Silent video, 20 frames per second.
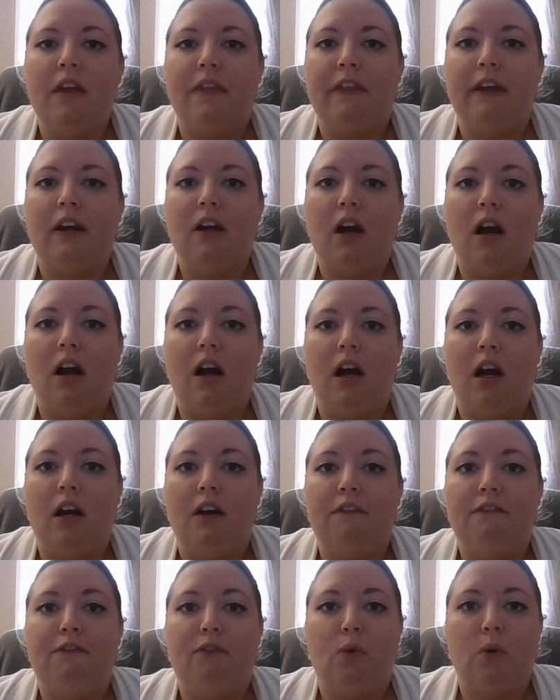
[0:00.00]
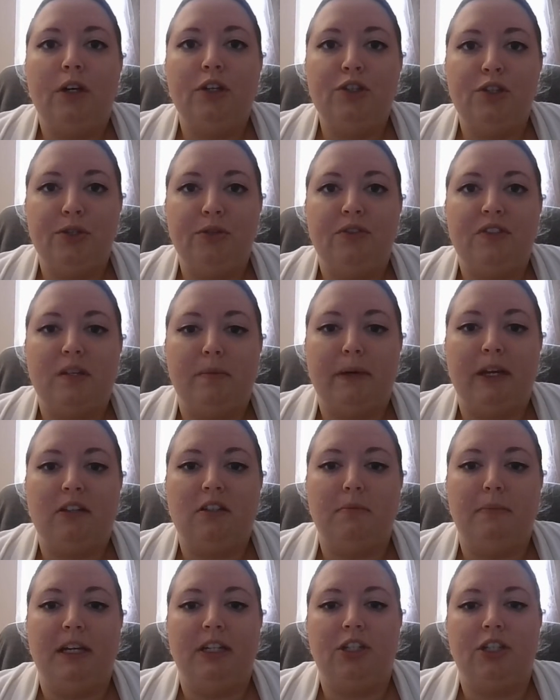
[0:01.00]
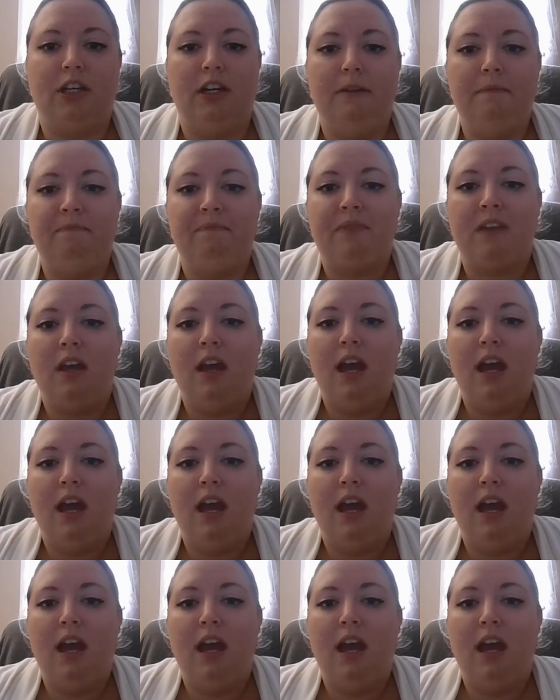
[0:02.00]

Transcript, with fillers: There are four truths about dementia.